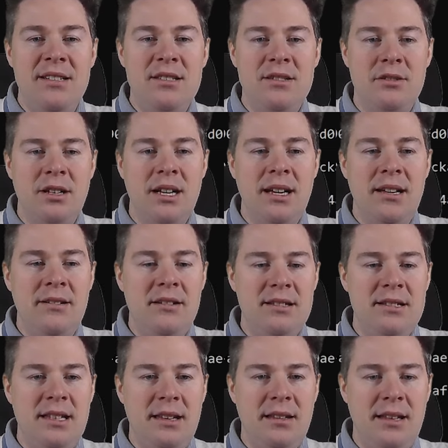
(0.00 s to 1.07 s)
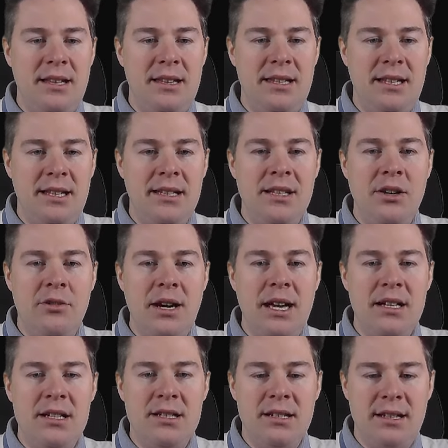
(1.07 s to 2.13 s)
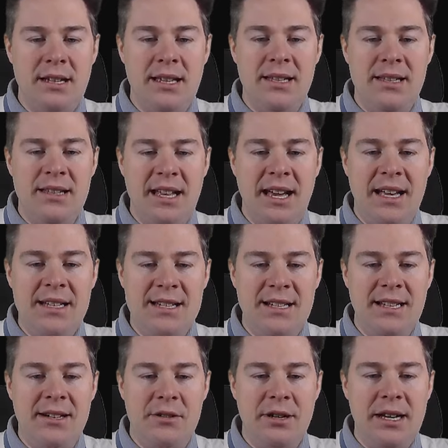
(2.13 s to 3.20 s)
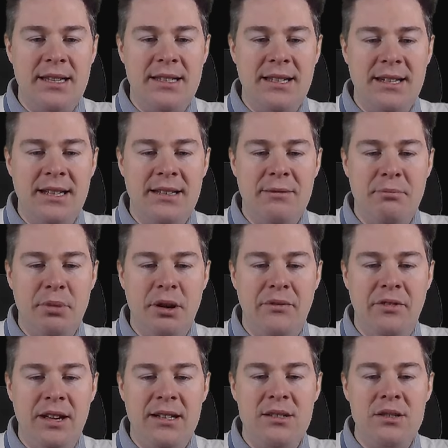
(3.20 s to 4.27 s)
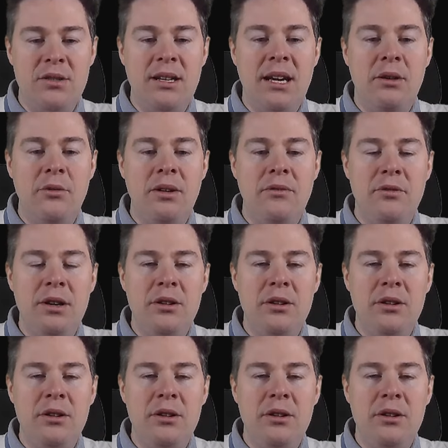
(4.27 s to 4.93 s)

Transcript: So, and see, it didn't crash. It actually created it. Perfect. So now if we